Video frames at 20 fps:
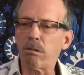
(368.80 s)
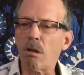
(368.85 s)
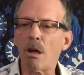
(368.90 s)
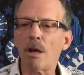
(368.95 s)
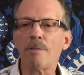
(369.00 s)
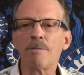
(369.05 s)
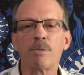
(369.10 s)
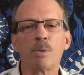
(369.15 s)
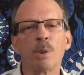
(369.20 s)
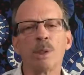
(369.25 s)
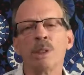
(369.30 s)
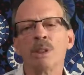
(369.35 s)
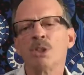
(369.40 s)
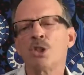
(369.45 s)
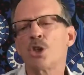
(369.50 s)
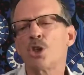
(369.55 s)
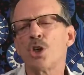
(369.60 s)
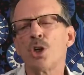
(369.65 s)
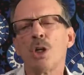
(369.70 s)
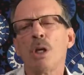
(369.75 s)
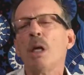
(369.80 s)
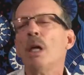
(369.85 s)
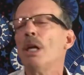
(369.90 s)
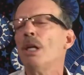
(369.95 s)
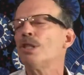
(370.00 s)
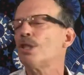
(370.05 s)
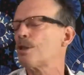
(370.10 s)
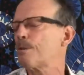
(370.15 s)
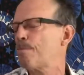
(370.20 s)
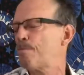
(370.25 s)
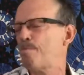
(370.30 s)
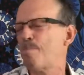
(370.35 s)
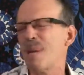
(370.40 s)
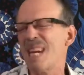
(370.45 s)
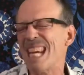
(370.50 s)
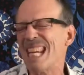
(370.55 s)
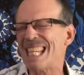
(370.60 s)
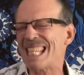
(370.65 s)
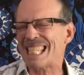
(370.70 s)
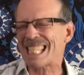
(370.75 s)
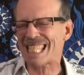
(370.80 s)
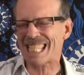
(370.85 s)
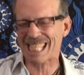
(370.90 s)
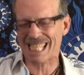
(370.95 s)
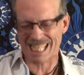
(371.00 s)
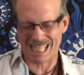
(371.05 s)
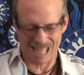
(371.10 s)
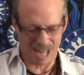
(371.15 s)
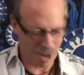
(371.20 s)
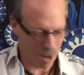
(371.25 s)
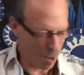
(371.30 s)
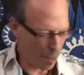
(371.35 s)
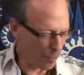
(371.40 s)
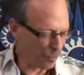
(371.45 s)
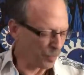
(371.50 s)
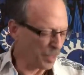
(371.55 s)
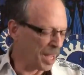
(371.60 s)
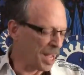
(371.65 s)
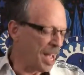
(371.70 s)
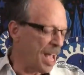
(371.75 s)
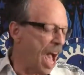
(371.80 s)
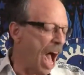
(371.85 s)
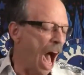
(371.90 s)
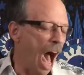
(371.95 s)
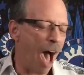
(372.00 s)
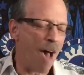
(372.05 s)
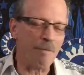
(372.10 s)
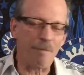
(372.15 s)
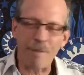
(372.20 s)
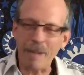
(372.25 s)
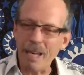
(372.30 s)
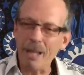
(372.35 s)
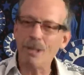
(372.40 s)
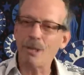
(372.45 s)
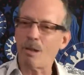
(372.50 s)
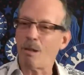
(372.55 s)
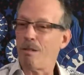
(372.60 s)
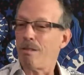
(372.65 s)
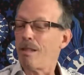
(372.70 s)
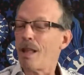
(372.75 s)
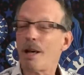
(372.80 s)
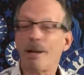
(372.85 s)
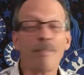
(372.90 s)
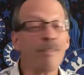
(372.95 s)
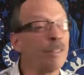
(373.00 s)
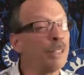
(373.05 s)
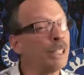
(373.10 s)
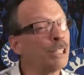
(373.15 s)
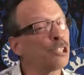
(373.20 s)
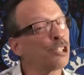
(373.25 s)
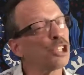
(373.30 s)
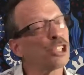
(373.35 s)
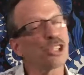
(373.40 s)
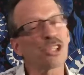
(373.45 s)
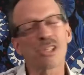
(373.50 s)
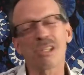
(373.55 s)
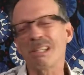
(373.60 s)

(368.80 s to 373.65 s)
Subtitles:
Love when she speaks. I feel the love when she